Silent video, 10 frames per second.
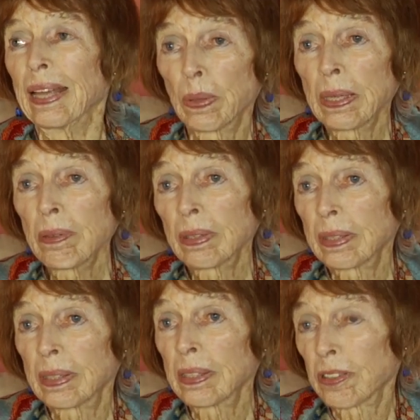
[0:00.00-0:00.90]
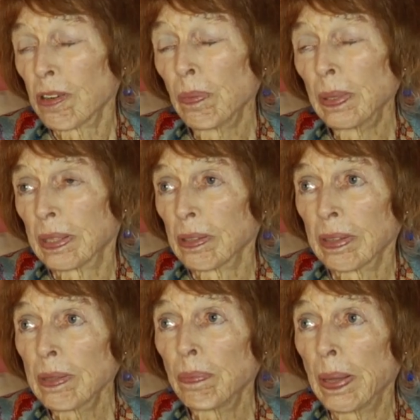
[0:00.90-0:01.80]
But he was determined, so
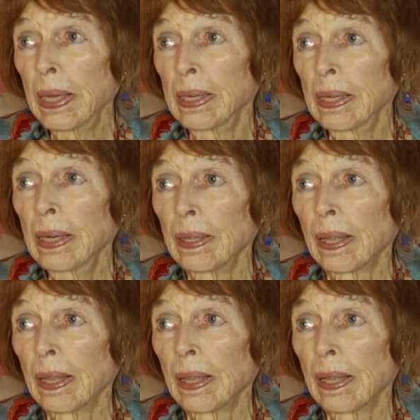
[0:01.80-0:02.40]
he made it.